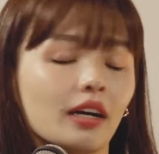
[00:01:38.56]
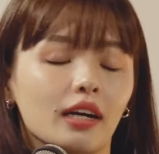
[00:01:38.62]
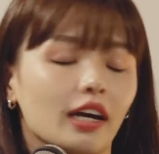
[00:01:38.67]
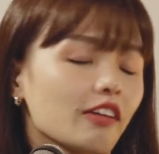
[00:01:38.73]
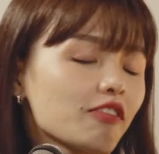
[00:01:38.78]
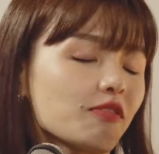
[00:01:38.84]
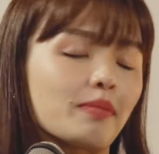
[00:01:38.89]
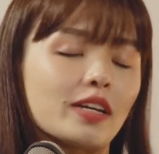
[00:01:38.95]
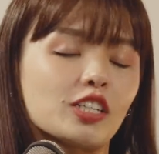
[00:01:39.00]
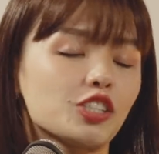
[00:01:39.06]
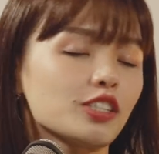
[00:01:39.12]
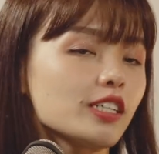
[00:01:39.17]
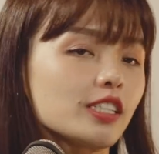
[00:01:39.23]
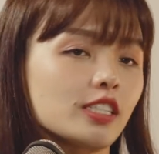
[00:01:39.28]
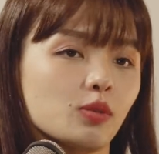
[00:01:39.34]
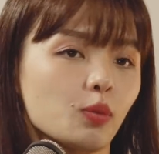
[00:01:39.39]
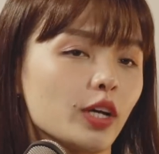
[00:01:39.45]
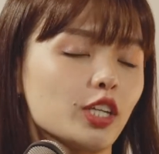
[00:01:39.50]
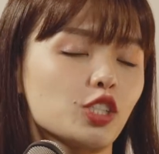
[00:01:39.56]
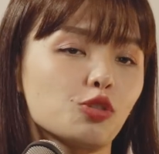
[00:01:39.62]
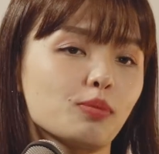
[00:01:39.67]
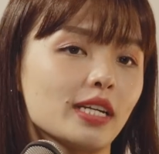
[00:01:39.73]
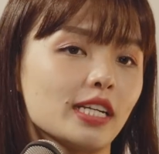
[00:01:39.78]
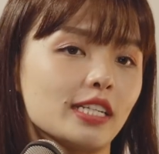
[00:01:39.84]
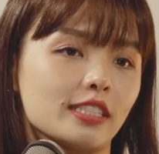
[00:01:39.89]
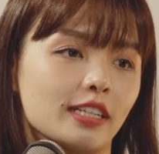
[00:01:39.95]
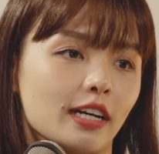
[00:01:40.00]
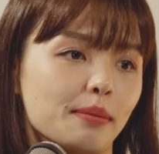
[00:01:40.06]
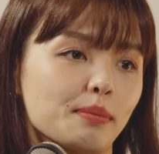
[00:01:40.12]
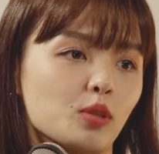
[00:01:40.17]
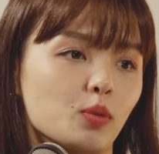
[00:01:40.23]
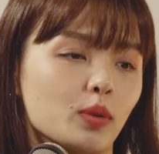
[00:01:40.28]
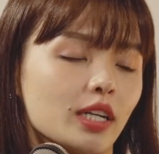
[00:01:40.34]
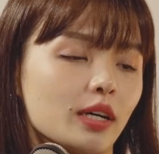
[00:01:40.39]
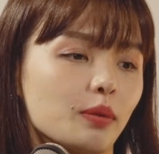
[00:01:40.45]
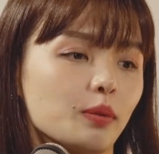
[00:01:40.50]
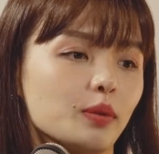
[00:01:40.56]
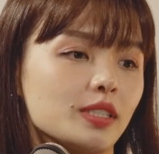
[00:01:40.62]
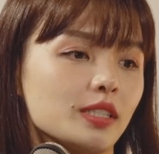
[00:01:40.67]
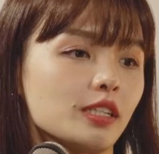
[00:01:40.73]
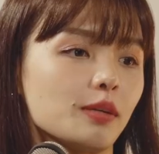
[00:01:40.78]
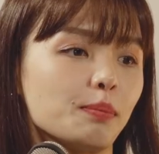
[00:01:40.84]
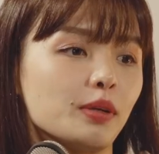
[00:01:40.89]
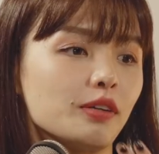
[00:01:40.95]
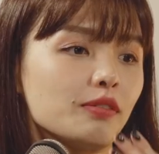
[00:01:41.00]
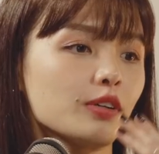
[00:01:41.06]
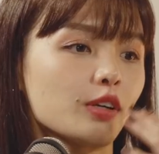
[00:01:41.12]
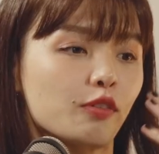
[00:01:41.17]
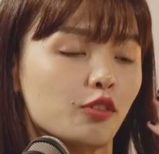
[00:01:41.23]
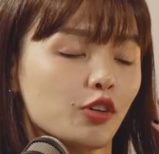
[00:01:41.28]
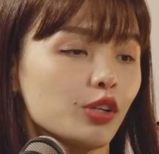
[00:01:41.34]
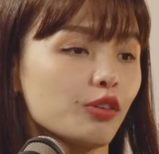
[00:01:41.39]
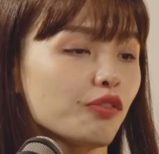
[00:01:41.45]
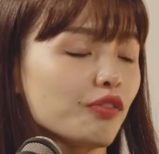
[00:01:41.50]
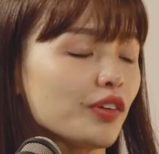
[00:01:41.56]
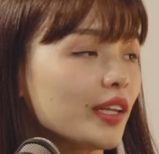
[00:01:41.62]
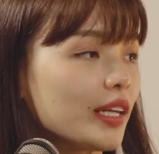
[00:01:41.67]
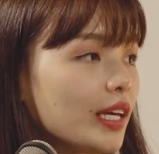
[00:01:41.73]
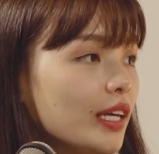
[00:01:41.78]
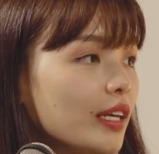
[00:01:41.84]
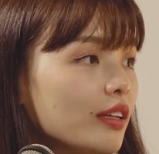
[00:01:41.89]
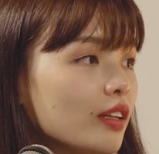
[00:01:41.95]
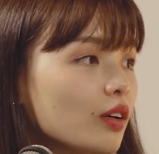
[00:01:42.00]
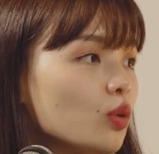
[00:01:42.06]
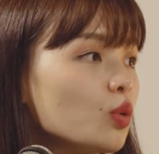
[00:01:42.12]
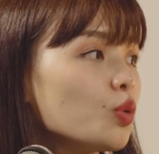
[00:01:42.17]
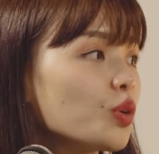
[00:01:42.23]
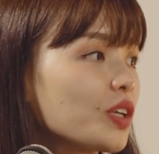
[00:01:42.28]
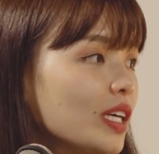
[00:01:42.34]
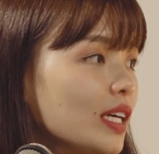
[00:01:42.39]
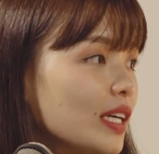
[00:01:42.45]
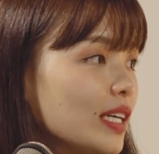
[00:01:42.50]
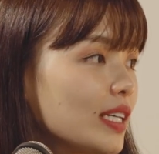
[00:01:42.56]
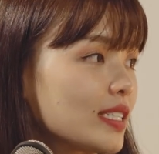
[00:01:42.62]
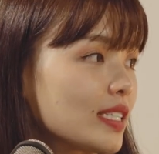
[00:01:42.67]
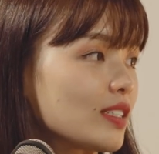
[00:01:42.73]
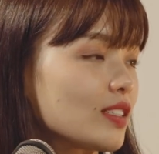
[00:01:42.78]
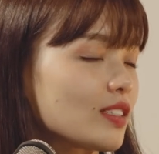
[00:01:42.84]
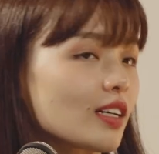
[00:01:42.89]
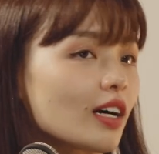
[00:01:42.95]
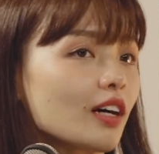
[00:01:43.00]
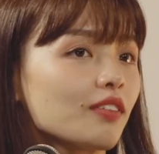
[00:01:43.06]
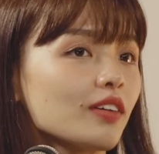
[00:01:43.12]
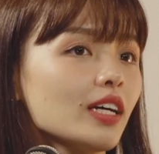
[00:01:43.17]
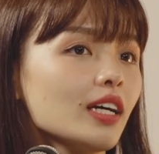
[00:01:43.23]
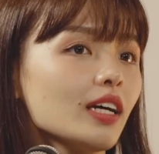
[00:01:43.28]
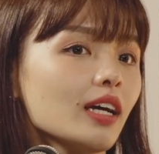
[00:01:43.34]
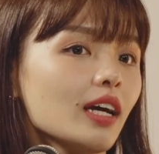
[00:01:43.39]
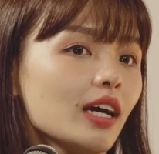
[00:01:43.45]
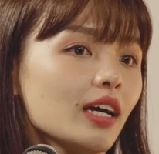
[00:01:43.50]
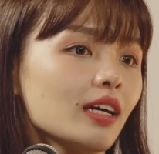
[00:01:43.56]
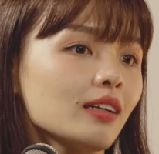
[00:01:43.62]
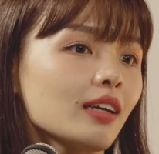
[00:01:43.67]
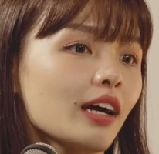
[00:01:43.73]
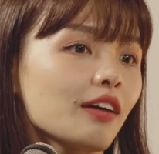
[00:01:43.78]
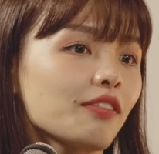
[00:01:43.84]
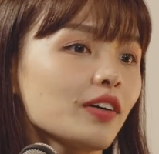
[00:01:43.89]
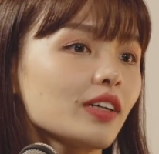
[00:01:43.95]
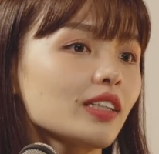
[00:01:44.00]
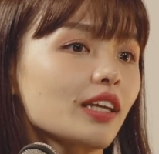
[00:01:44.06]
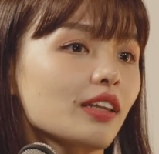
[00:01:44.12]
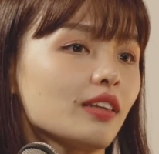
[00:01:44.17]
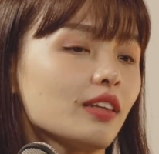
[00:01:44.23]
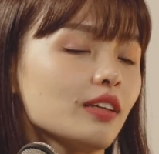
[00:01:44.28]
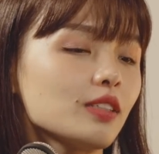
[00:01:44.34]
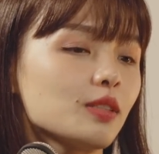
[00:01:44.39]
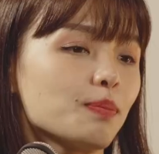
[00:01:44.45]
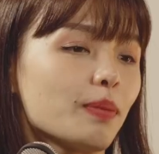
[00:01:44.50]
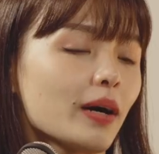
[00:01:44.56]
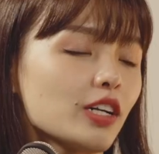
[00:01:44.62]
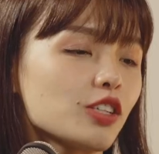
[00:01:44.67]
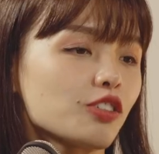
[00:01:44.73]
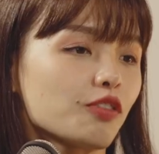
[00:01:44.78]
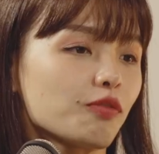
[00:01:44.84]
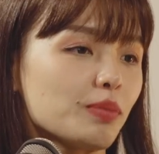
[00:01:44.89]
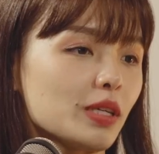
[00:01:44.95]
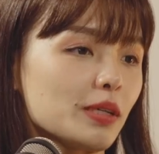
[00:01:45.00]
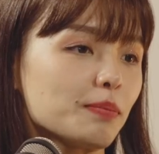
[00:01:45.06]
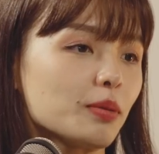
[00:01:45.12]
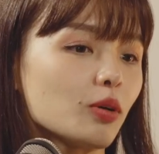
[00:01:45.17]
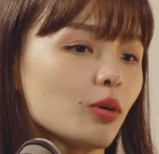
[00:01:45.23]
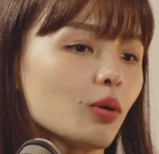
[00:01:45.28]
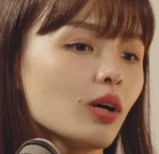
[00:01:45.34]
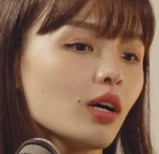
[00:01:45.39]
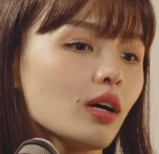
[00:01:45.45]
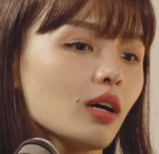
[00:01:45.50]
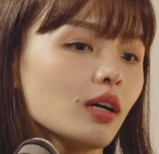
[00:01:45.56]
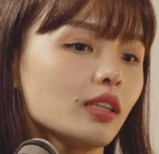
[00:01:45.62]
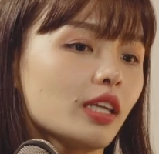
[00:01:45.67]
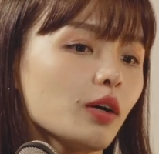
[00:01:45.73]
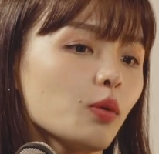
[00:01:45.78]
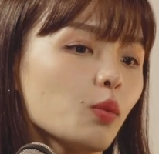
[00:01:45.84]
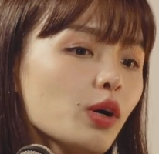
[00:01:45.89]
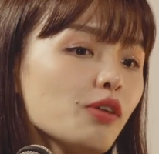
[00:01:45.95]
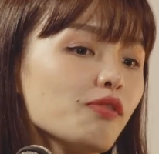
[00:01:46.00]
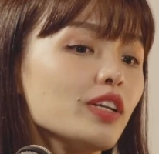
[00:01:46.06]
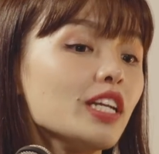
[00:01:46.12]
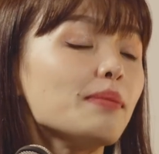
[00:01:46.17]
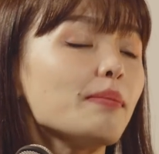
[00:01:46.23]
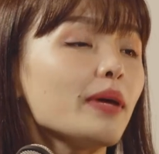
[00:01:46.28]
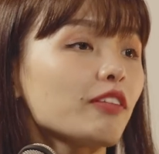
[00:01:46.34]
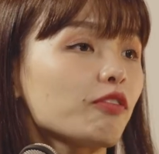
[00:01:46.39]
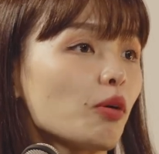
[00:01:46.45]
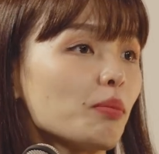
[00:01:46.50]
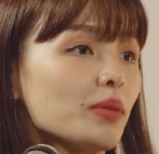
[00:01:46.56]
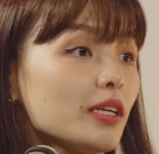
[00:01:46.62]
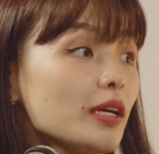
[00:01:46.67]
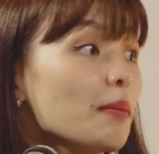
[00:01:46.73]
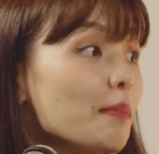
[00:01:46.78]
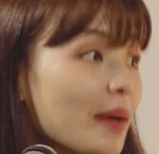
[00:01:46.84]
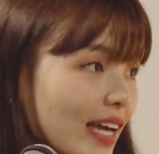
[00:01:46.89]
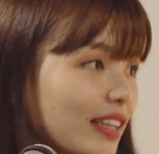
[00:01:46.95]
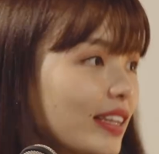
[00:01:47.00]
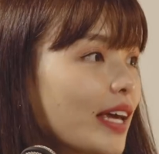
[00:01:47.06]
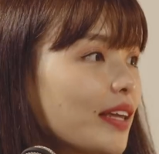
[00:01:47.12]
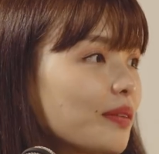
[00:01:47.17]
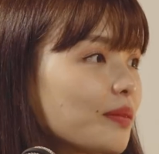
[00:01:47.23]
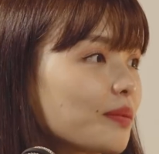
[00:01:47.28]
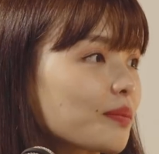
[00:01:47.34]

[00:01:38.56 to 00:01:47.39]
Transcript: I've mentioned this way too many times when I was in the period of trying to fit in, the cool kids and stuff. And I felt like this bunch of people, they weren't really made for me back then.